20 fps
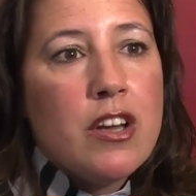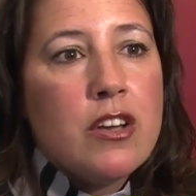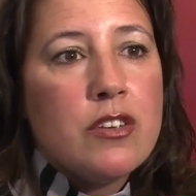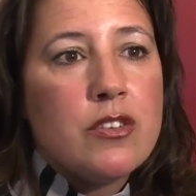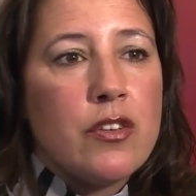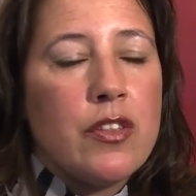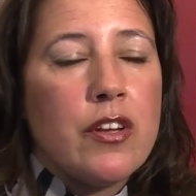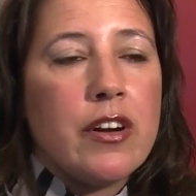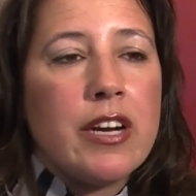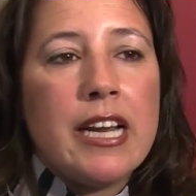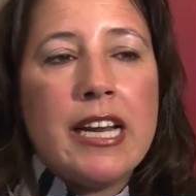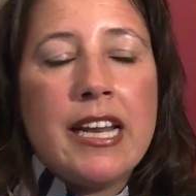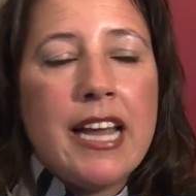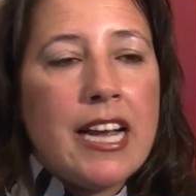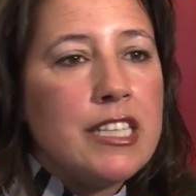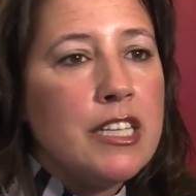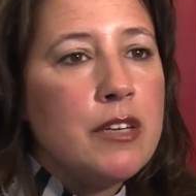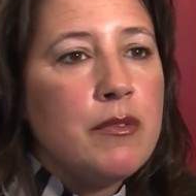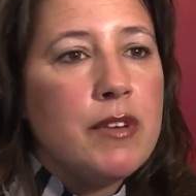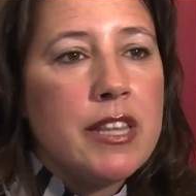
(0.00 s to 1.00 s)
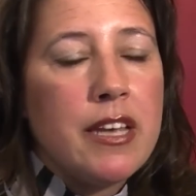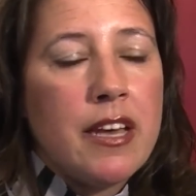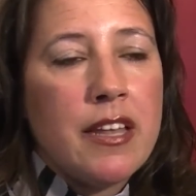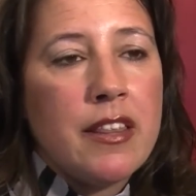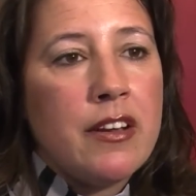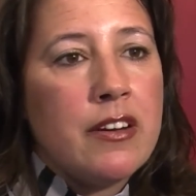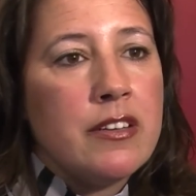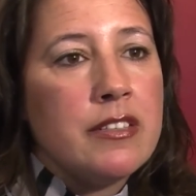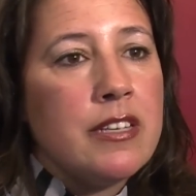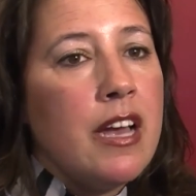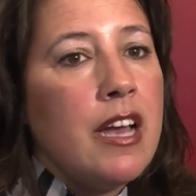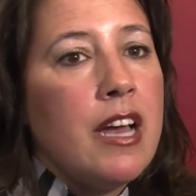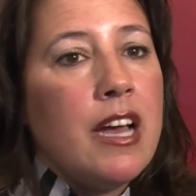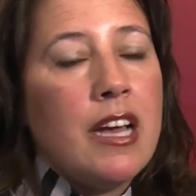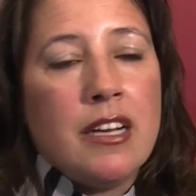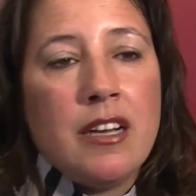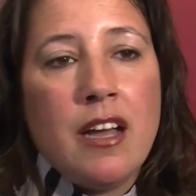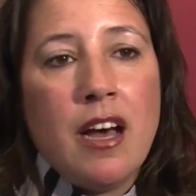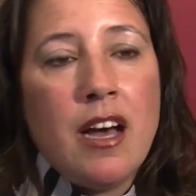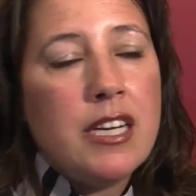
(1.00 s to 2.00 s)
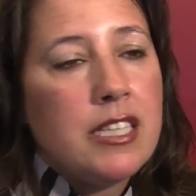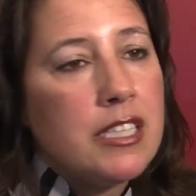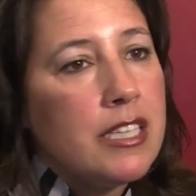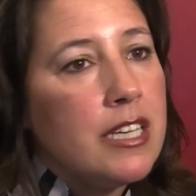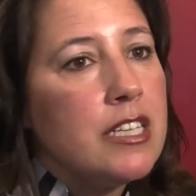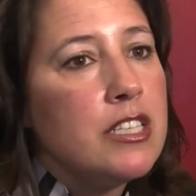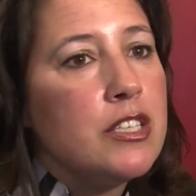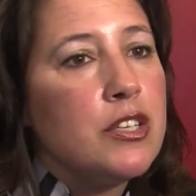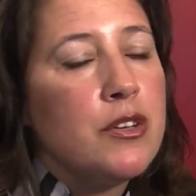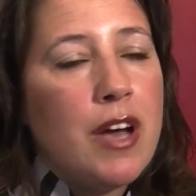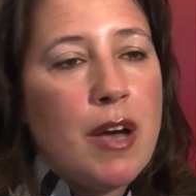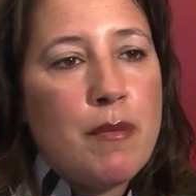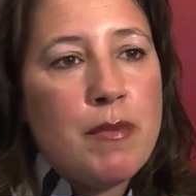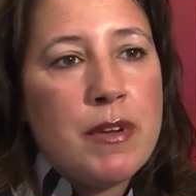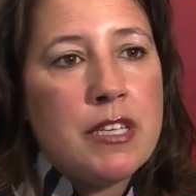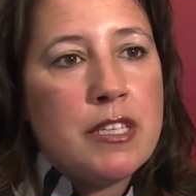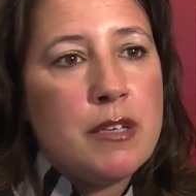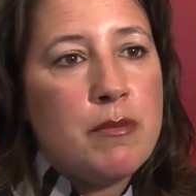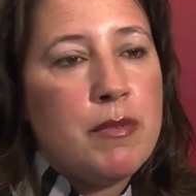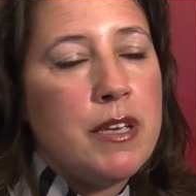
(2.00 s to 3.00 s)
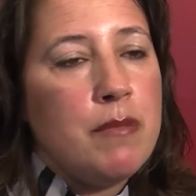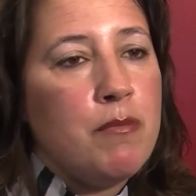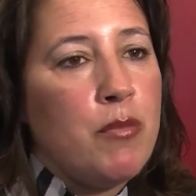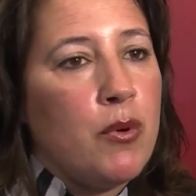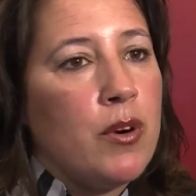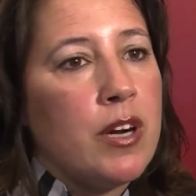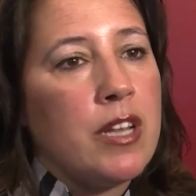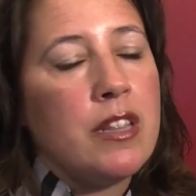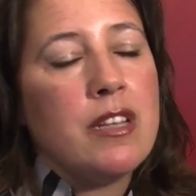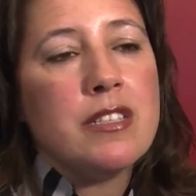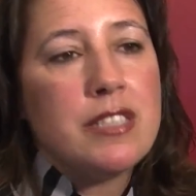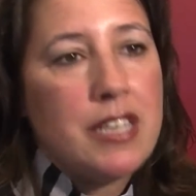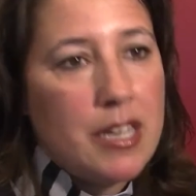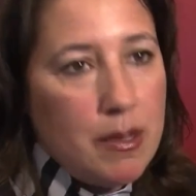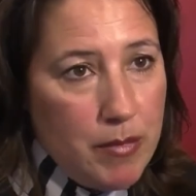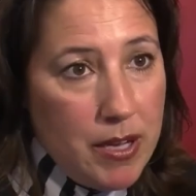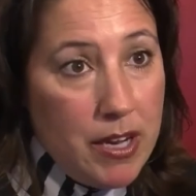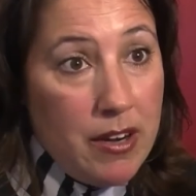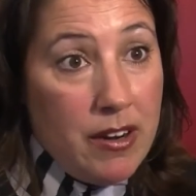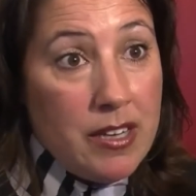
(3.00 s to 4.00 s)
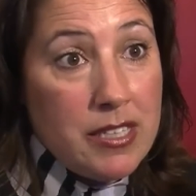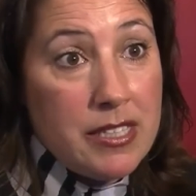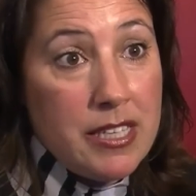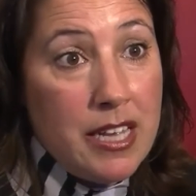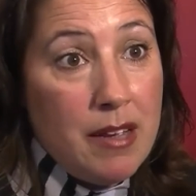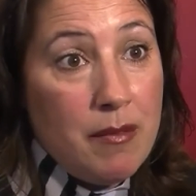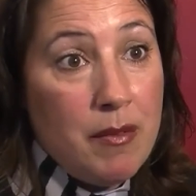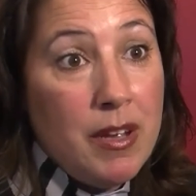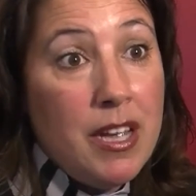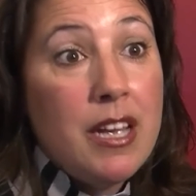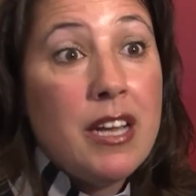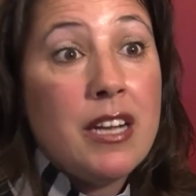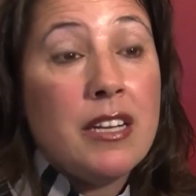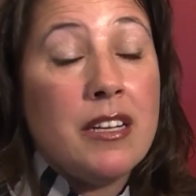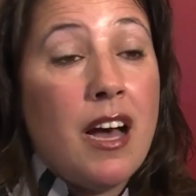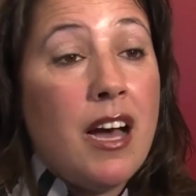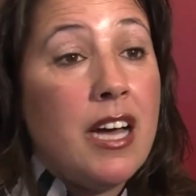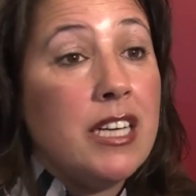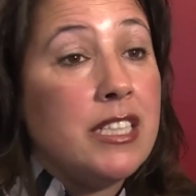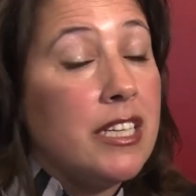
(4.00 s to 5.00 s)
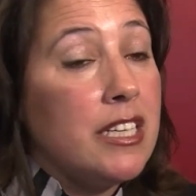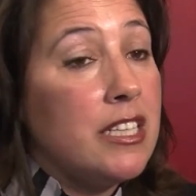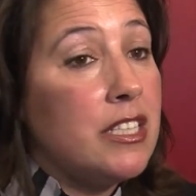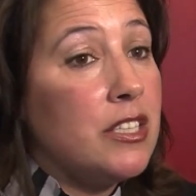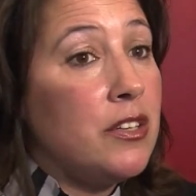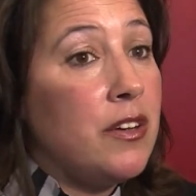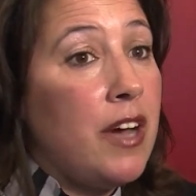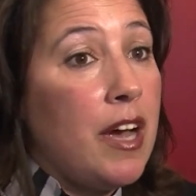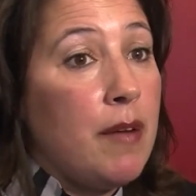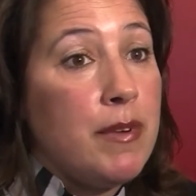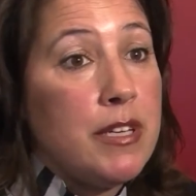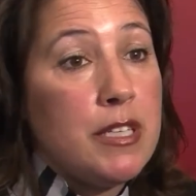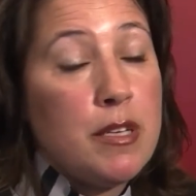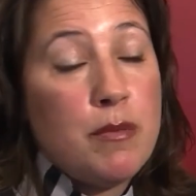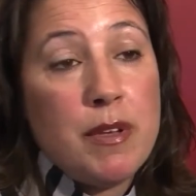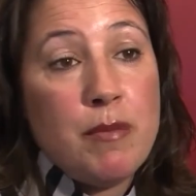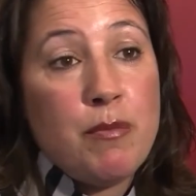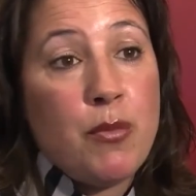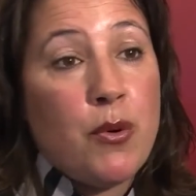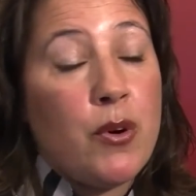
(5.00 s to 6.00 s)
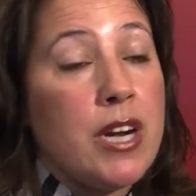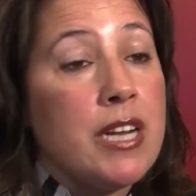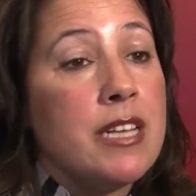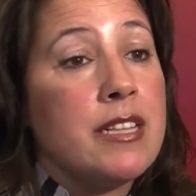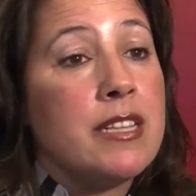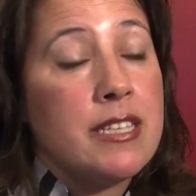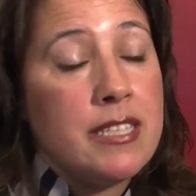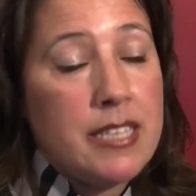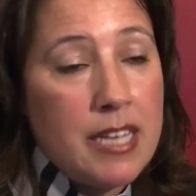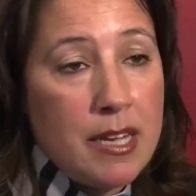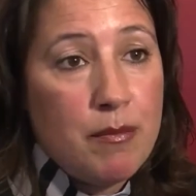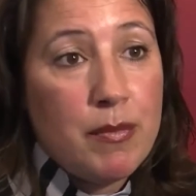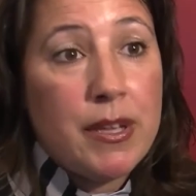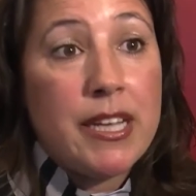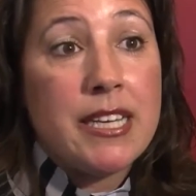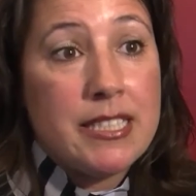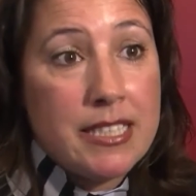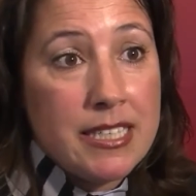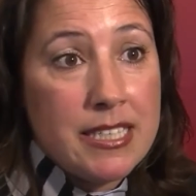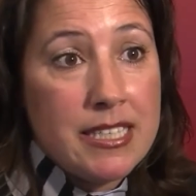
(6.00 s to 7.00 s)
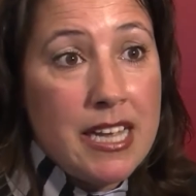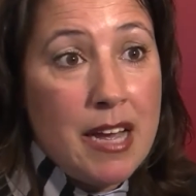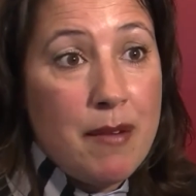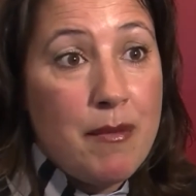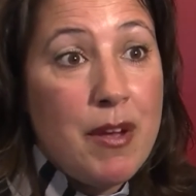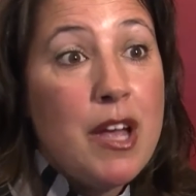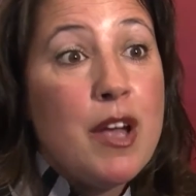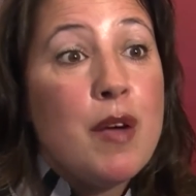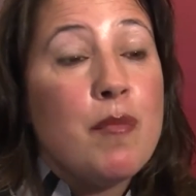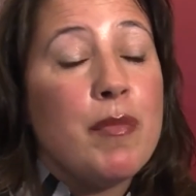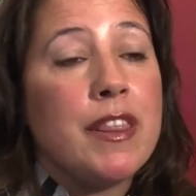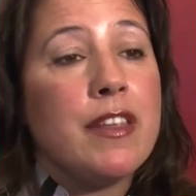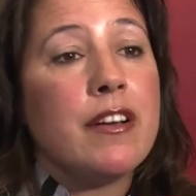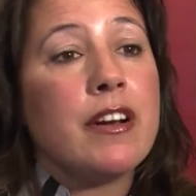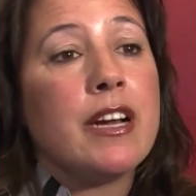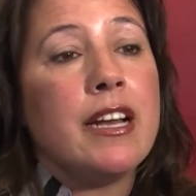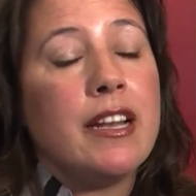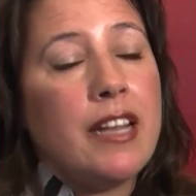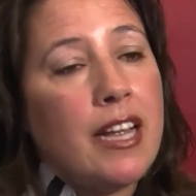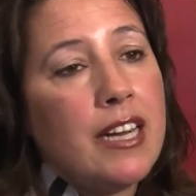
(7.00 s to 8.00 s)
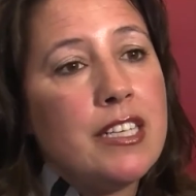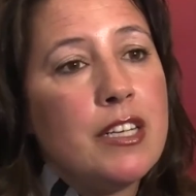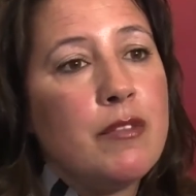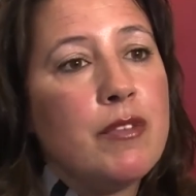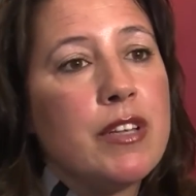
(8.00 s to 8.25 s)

So they're connecting with others, not just who happen to be born the same year as them, not just who happen to be born in the same place as them, but they're connecting